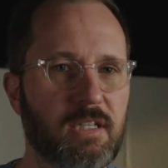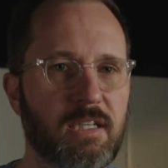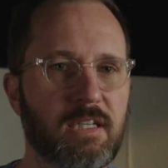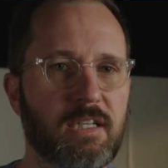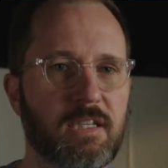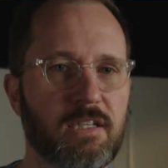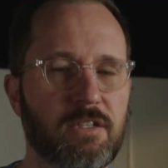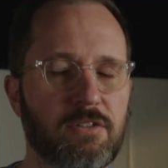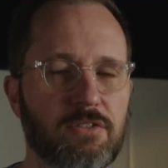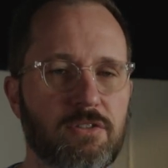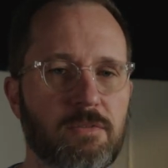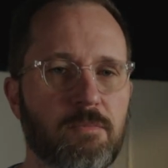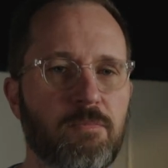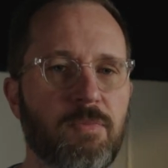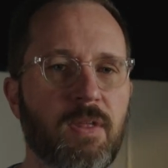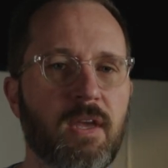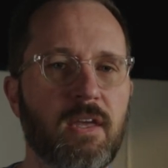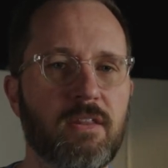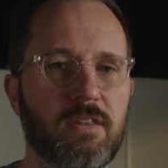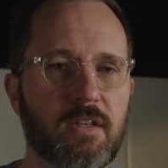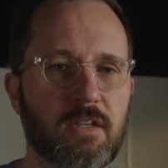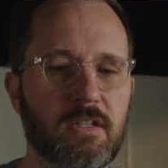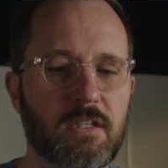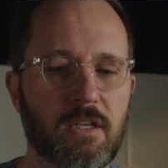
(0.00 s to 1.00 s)
is
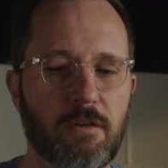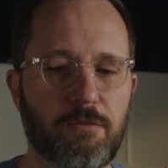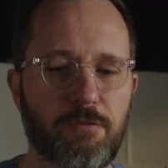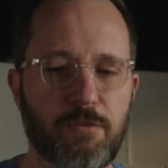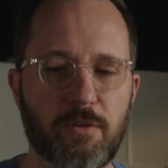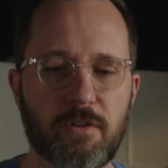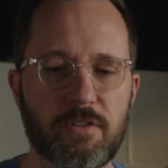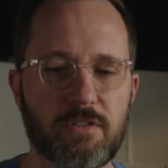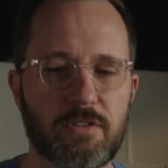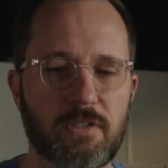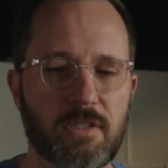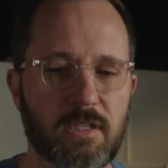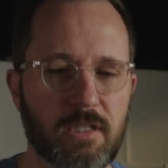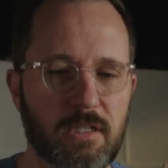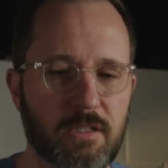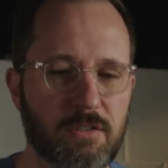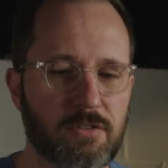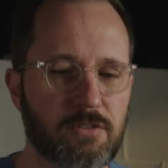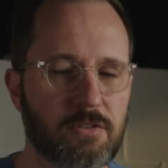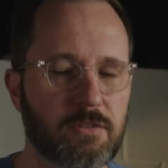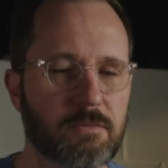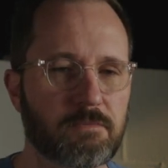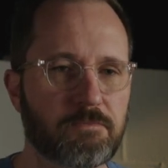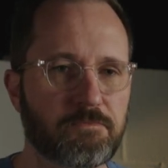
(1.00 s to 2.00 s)
the difference
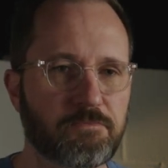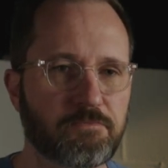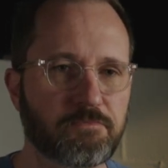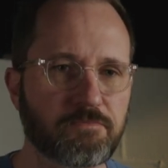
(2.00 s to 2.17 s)
is